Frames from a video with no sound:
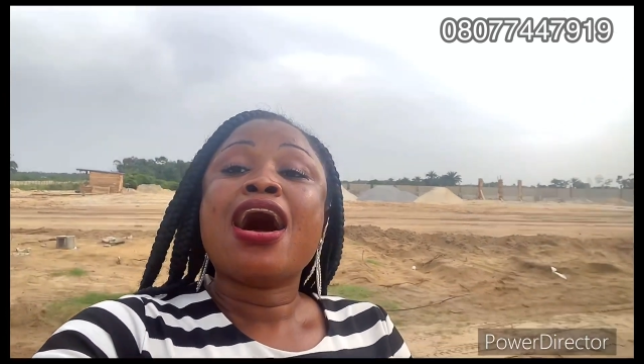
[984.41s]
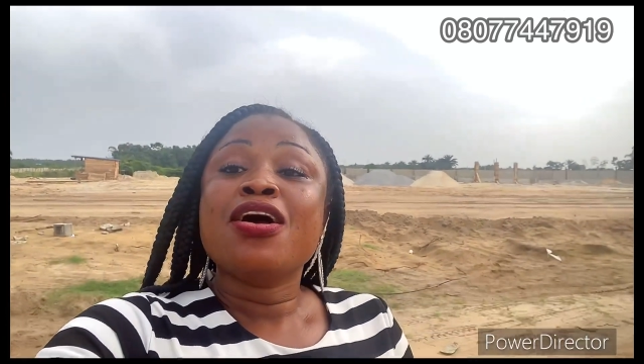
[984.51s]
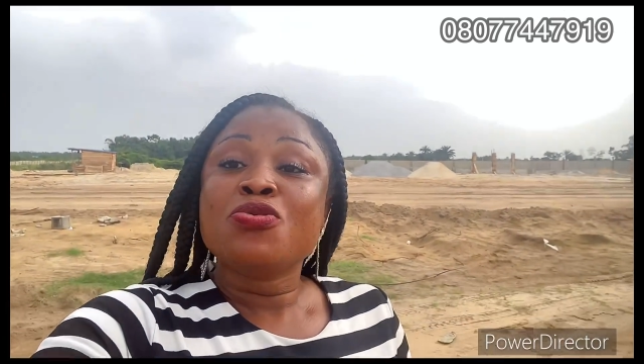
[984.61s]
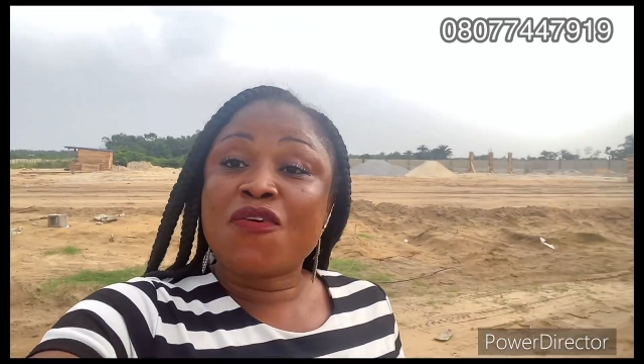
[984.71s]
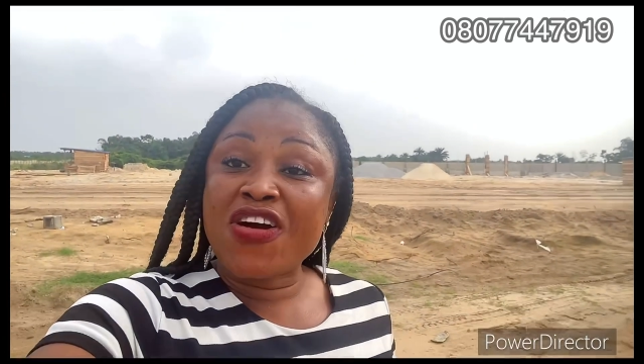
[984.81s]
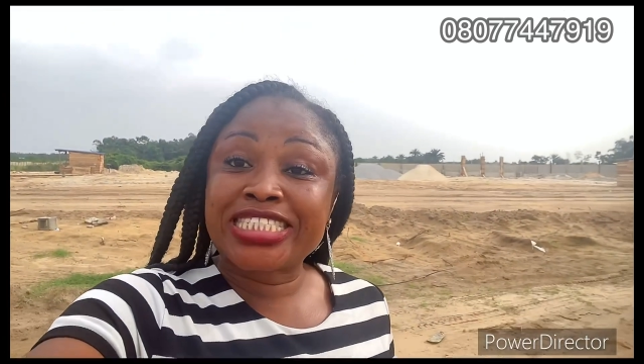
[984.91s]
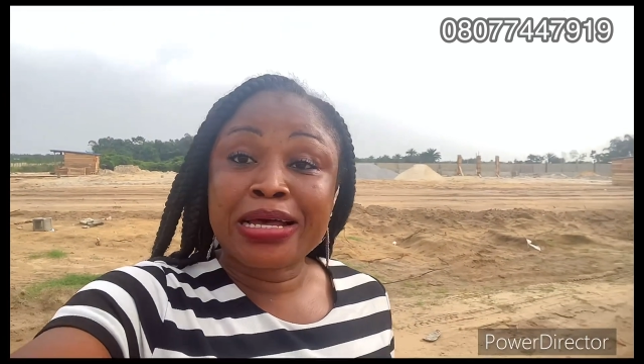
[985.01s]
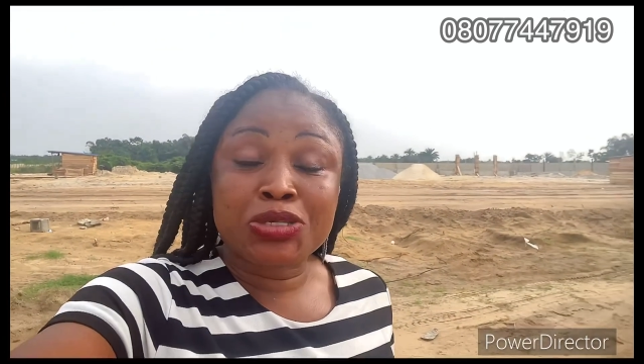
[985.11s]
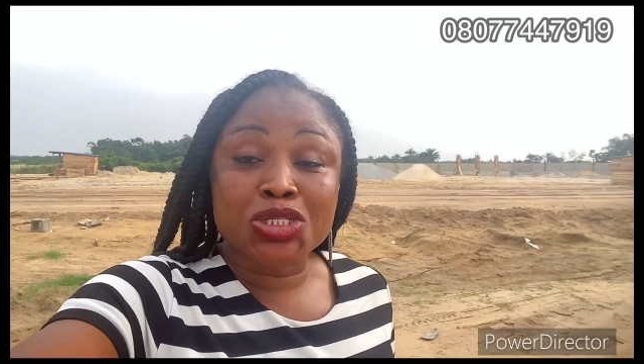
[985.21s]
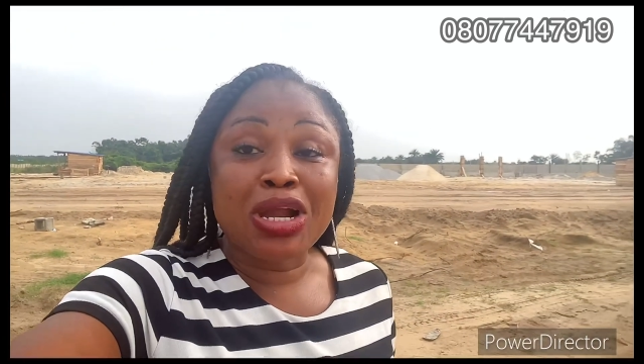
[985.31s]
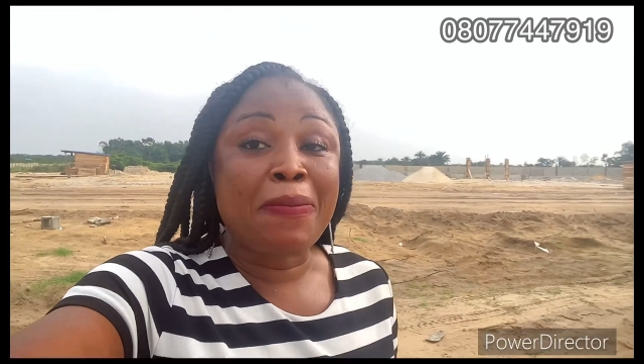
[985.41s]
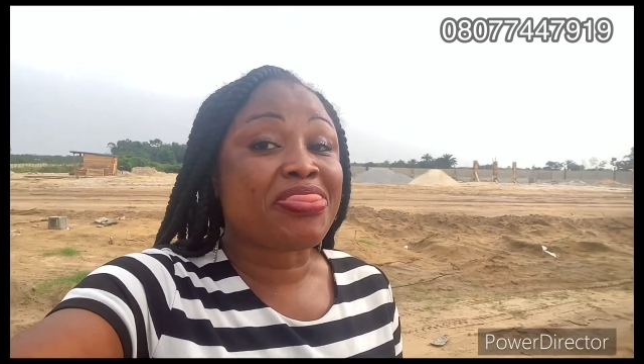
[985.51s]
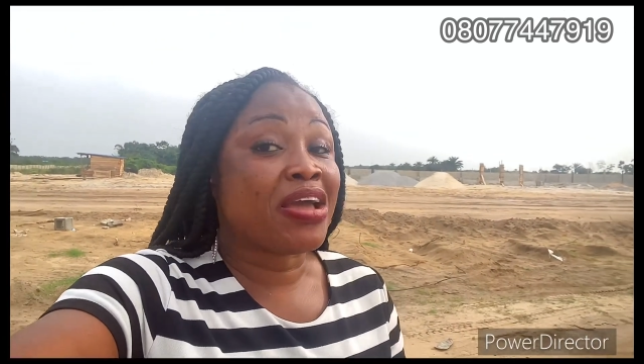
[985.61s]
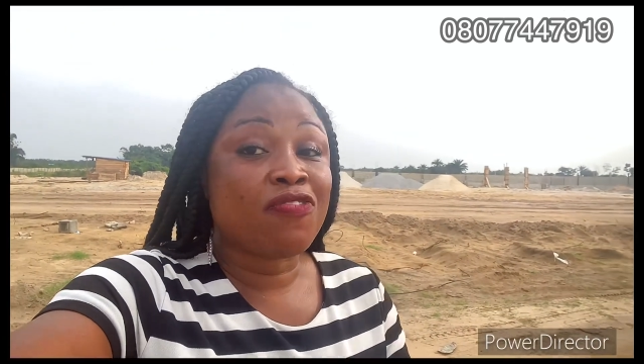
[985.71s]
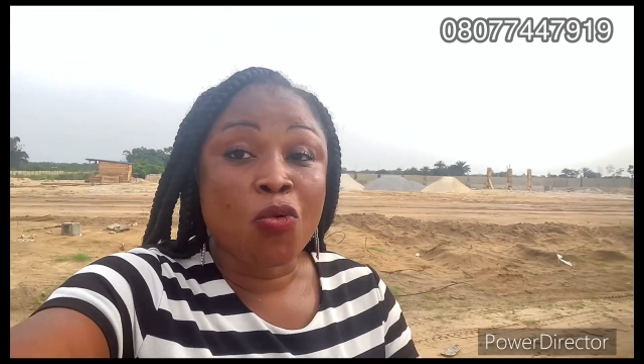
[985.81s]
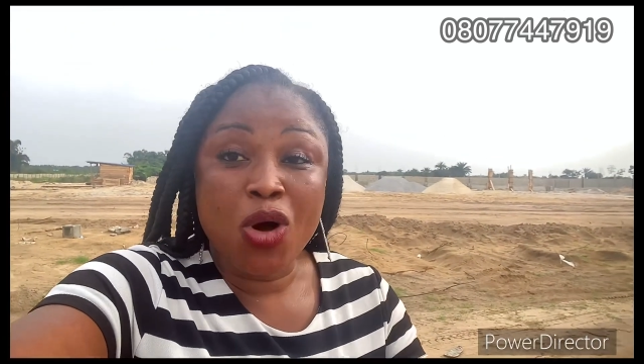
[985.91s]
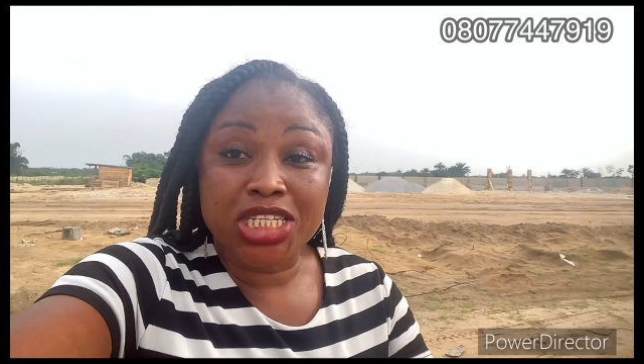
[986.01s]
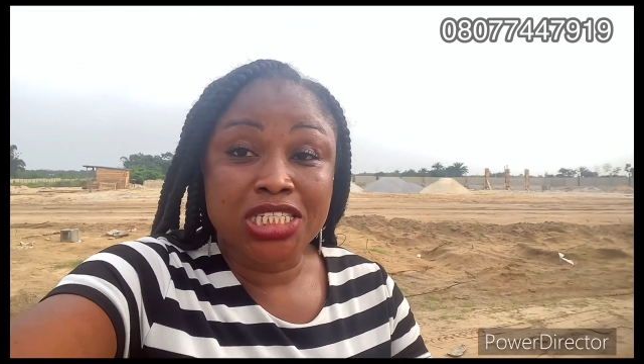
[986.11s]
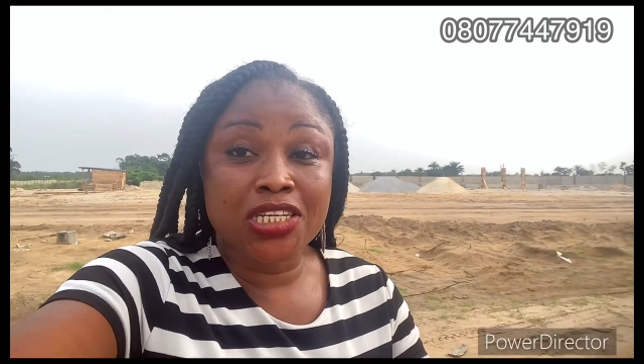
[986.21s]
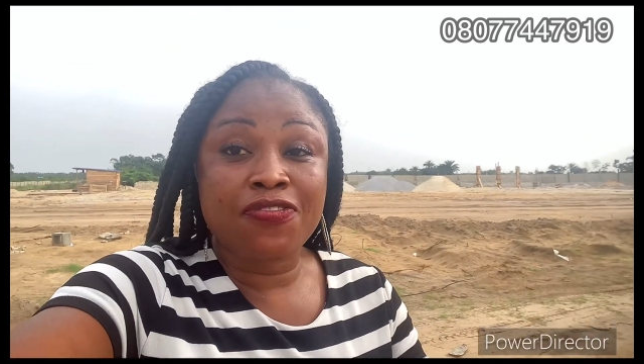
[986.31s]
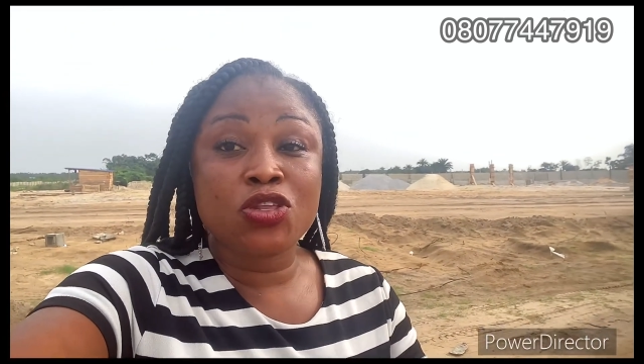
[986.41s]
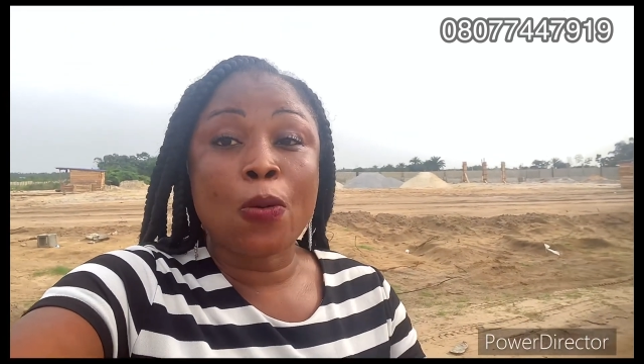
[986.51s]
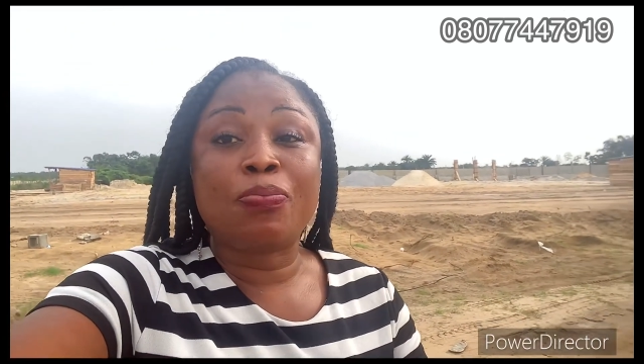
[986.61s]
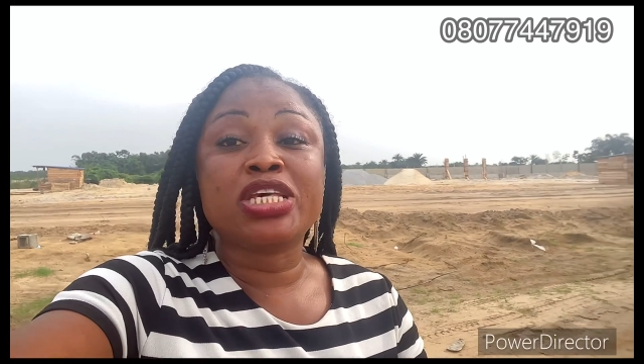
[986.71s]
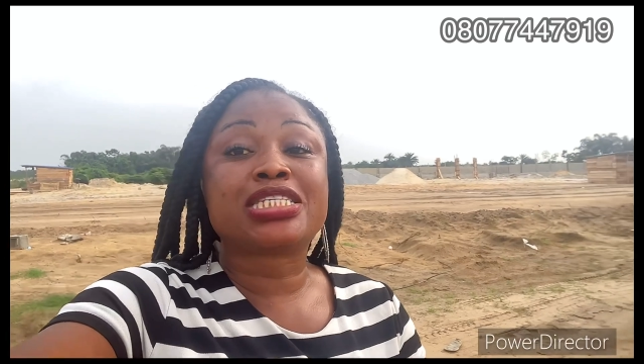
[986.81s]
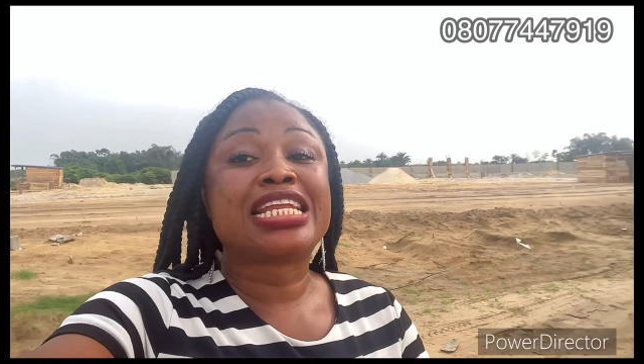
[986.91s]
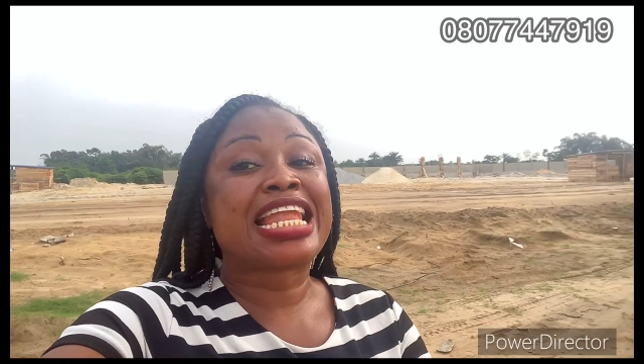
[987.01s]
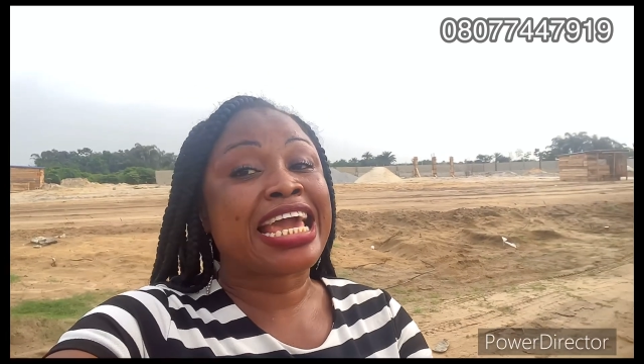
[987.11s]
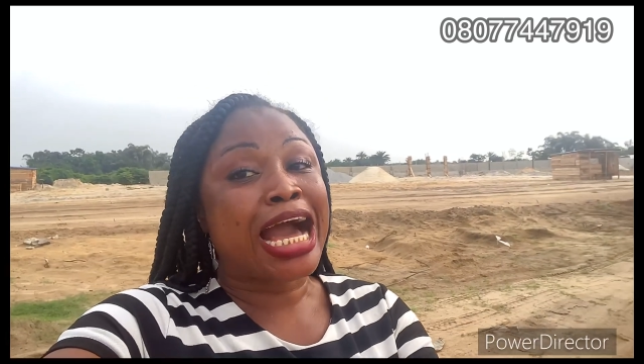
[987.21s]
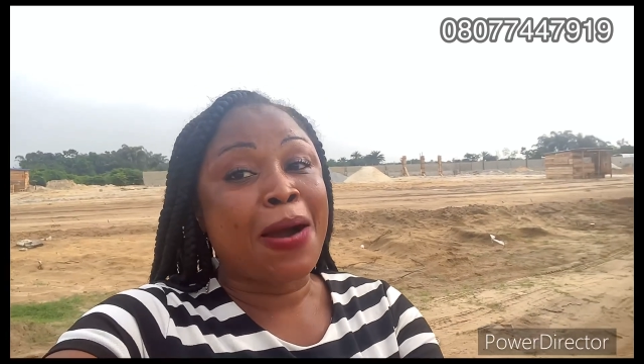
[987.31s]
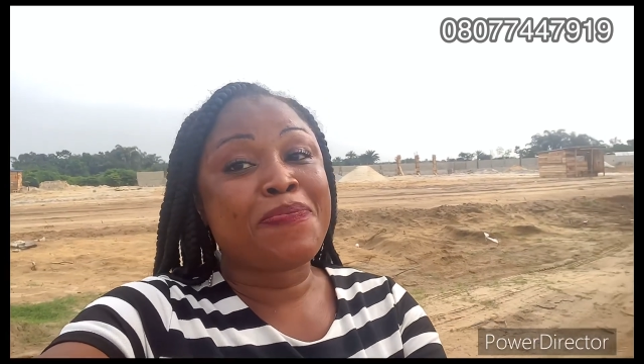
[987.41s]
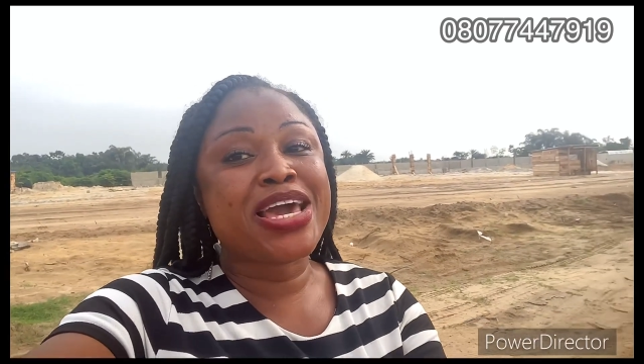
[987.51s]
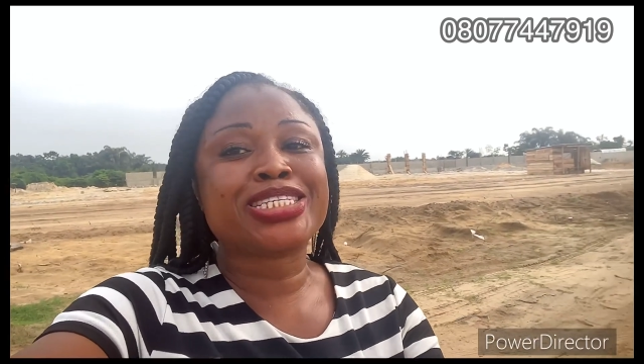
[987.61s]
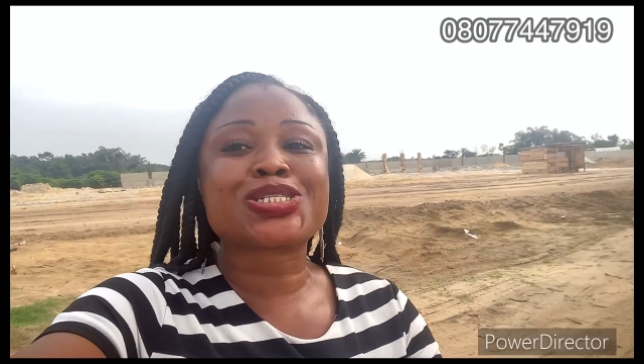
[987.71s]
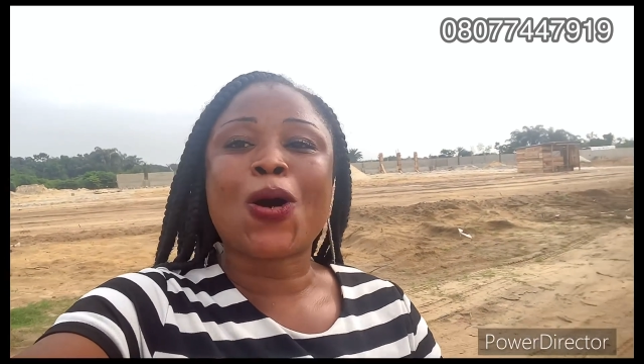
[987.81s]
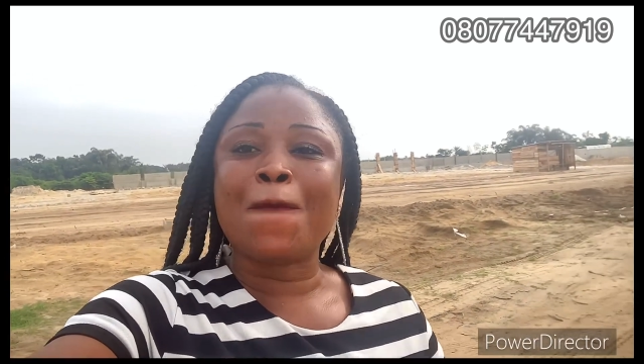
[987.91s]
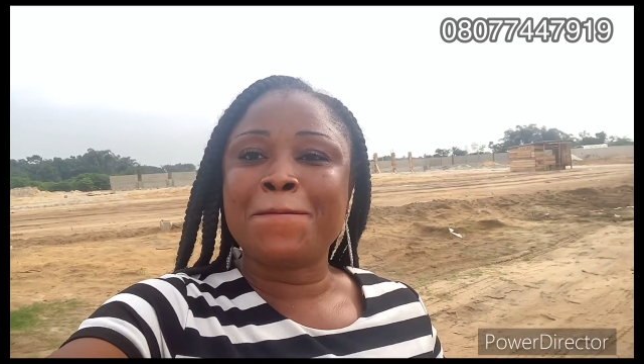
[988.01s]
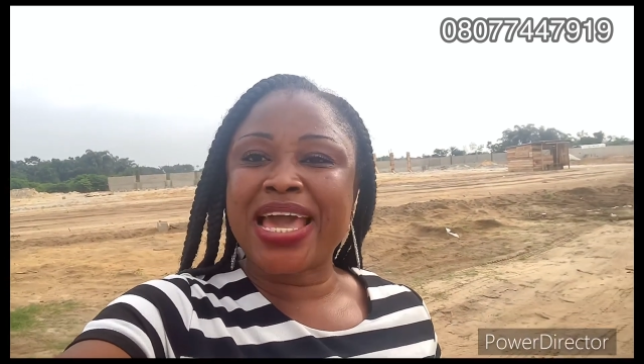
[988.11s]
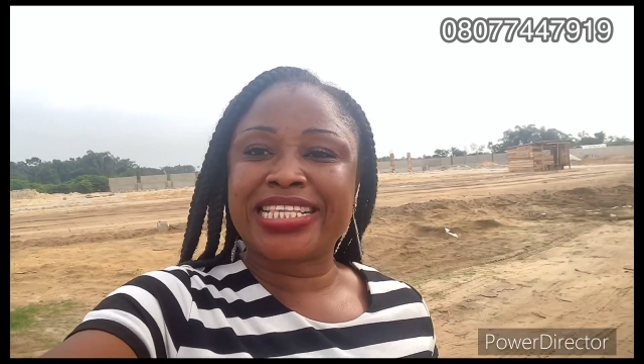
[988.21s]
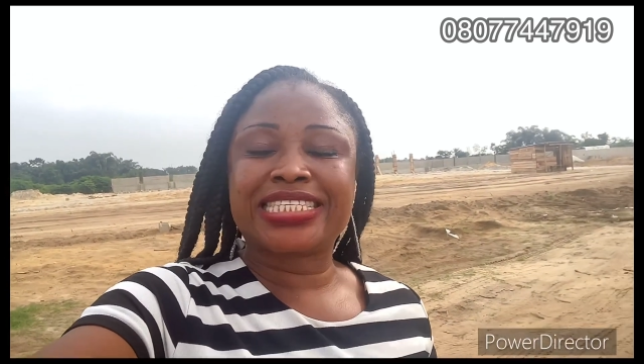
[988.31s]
Your first time subscriber, thank you for watching this video. Please like our page, comment.